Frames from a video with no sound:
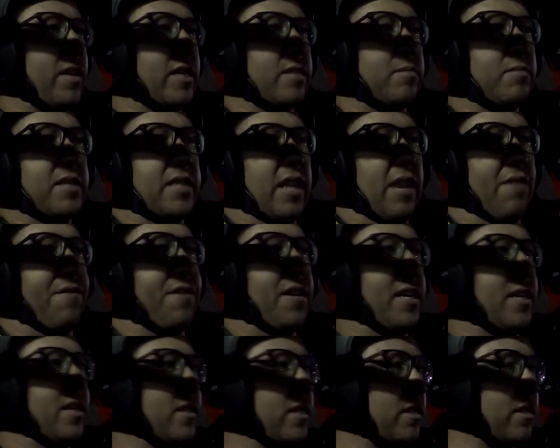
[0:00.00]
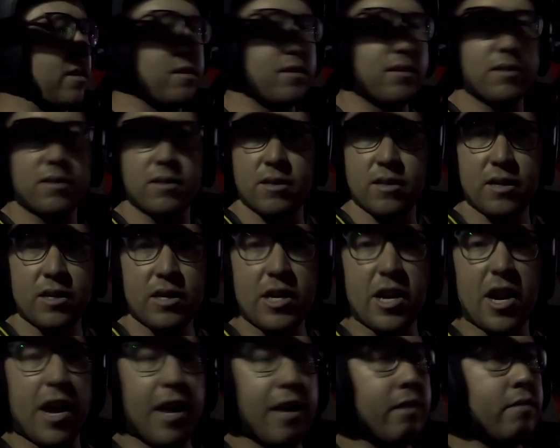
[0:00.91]
some stuff is.
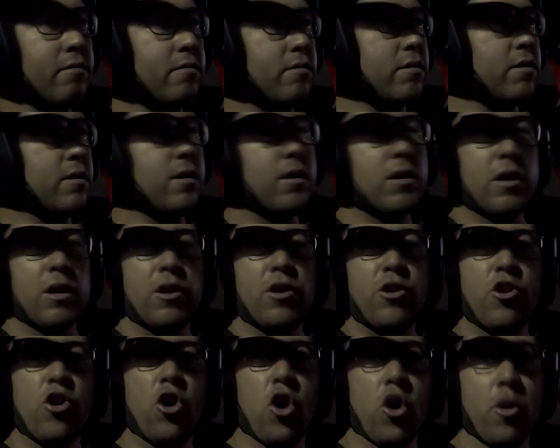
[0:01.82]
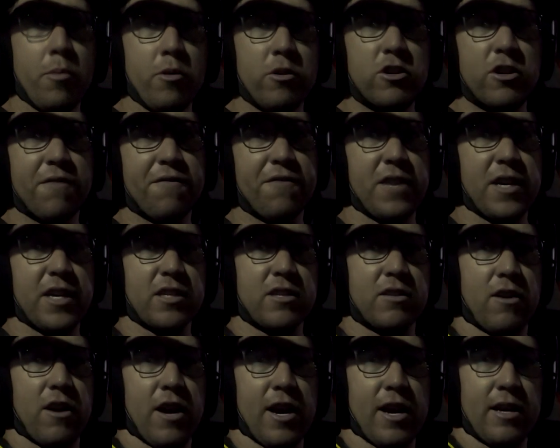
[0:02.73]
You know, normal driftings,
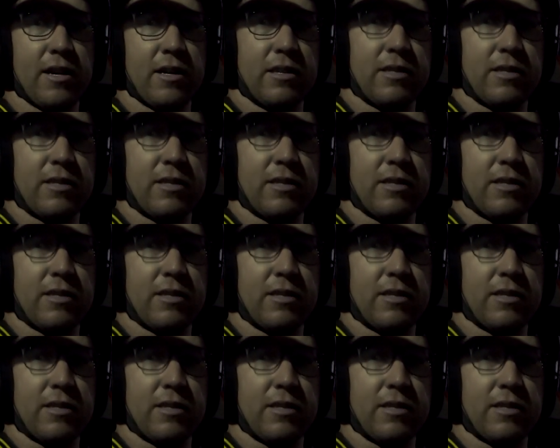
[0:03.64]
right?